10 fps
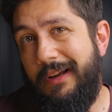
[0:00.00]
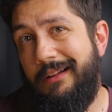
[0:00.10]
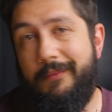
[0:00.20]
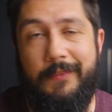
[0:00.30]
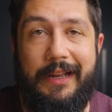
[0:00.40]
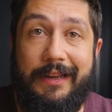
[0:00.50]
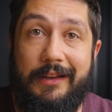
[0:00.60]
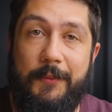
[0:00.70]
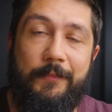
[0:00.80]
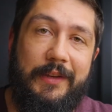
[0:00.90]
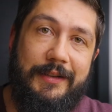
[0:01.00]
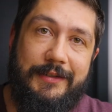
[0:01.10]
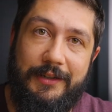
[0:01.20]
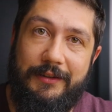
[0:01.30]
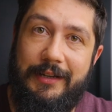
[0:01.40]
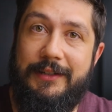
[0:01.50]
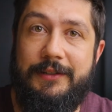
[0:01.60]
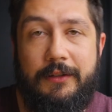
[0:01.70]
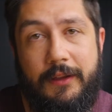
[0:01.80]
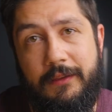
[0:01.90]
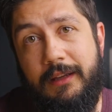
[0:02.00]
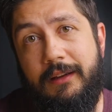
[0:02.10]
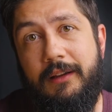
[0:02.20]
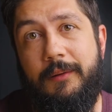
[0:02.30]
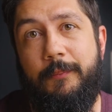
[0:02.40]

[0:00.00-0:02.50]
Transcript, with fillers: Well, again, it's a taste thing,